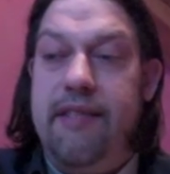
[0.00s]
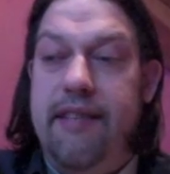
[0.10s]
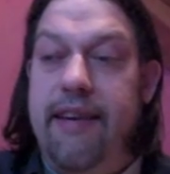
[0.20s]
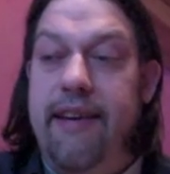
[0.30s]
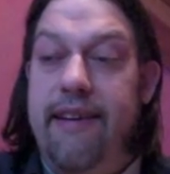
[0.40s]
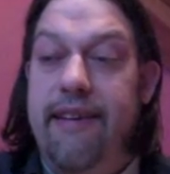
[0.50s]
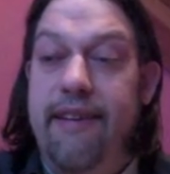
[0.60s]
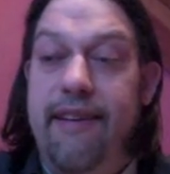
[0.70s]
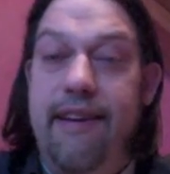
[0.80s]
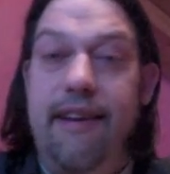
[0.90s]
the
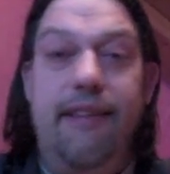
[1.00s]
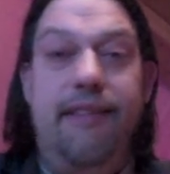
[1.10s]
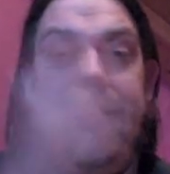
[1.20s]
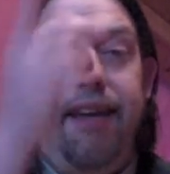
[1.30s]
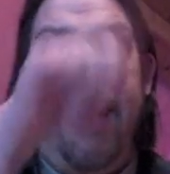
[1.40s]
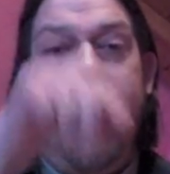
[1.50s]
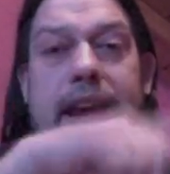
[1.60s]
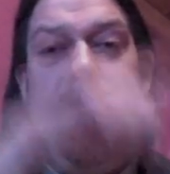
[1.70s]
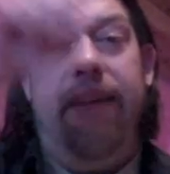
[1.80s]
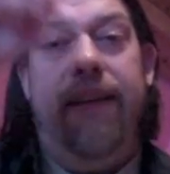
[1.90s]

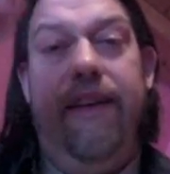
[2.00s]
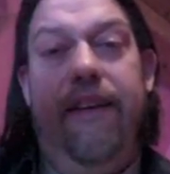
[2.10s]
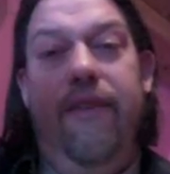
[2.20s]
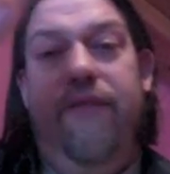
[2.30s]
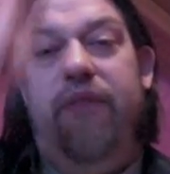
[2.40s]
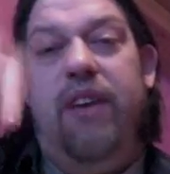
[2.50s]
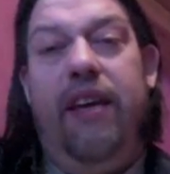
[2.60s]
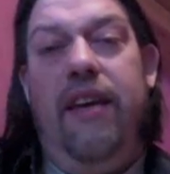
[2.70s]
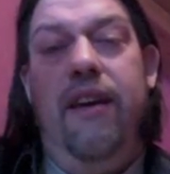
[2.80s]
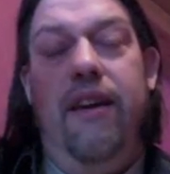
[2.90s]

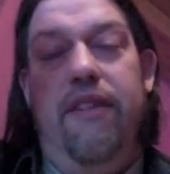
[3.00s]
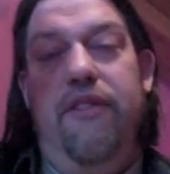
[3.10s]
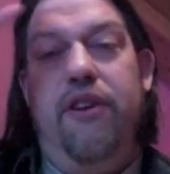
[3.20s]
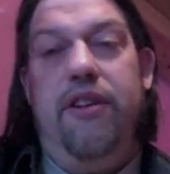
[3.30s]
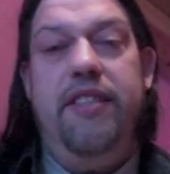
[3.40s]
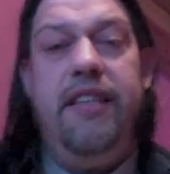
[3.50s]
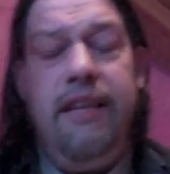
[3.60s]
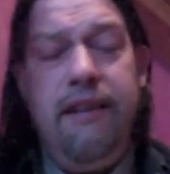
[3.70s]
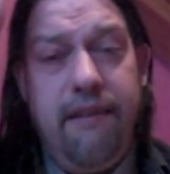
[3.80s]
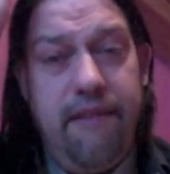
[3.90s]
8V13,